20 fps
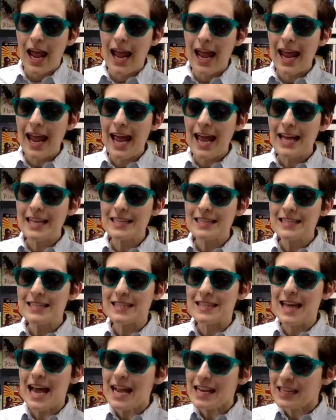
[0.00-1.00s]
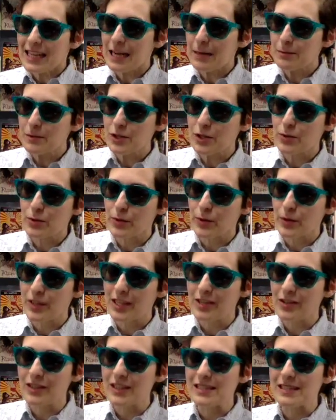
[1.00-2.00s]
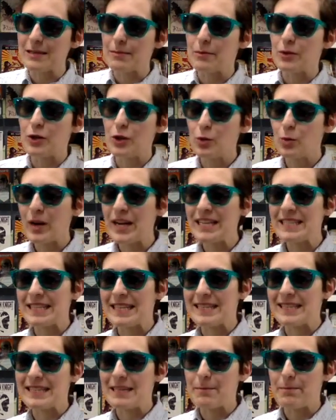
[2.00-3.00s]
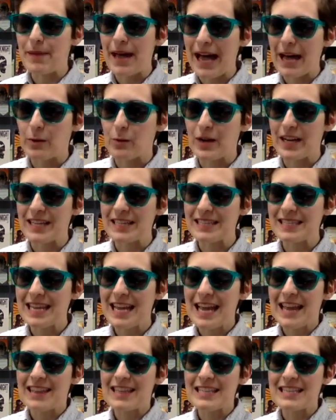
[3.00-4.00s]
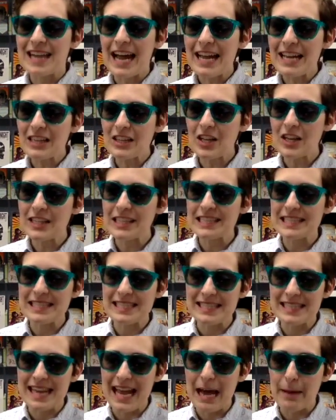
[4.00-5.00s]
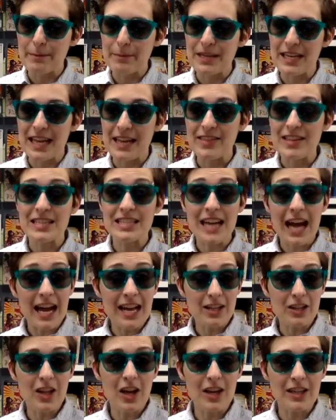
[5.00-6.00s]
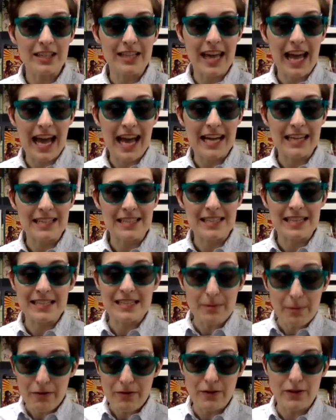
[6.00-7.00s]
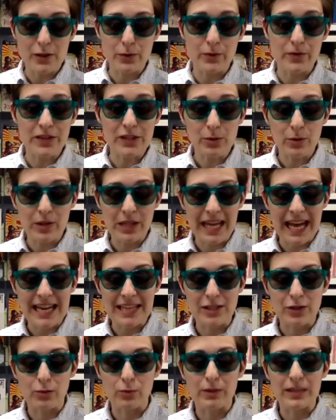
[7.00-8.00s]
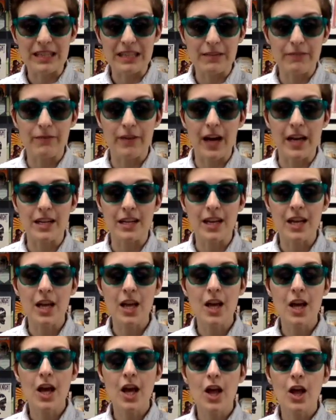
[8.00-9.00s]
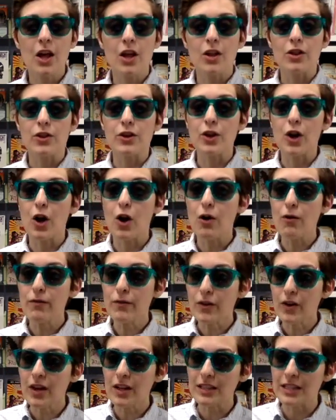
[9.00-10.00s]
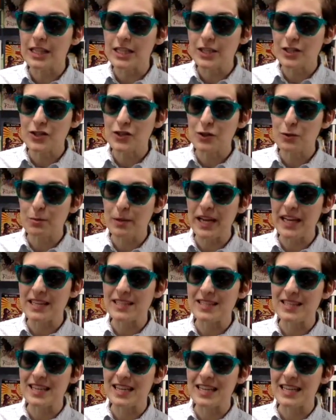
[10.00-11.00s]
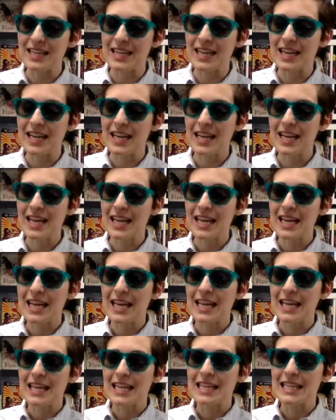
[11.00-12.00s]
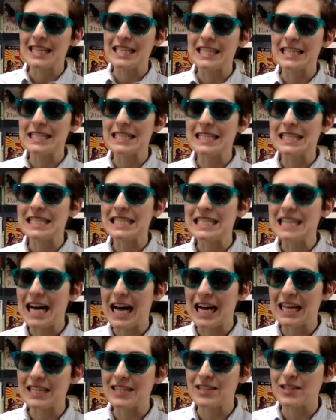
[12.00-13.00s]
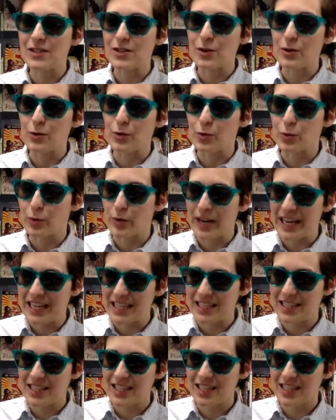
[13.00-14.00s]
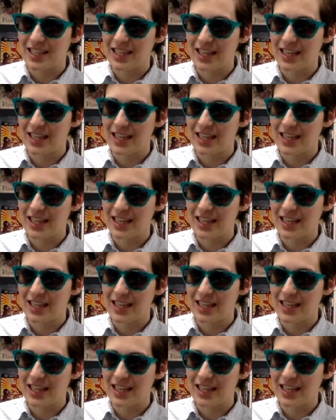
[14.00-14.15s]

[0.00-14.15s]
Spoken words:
And that comes through here in some good ways and some bad ways. The dialogue is snappy, and the dialogue gags, and some of the visual gags are really fun. The overall issue pacing is not so great.